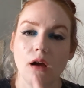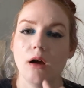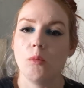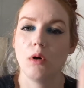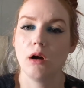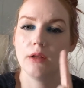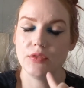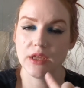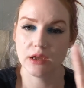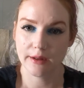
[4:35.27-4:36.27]

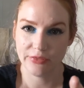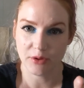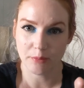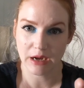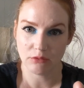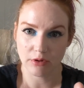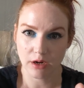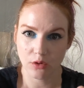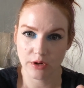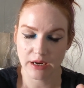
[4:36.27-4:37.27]
on the main
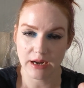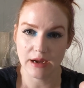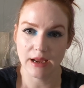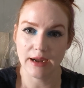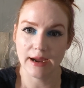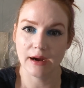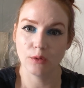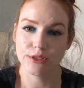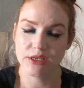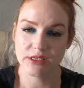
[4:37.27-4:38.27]
road in and
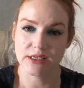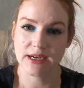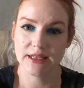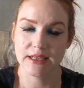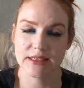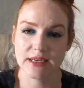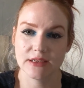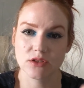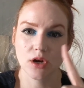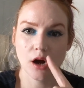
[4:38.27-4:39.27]
out, there's a sign that
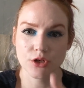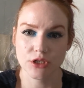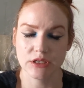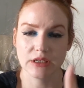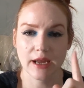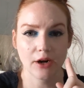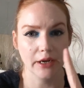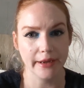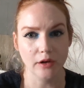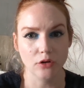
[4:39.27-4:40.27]
says caution,
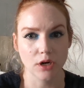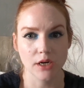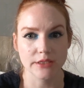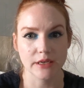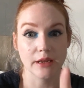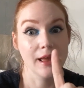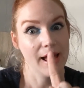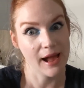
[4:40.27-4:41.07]
caracal crossing.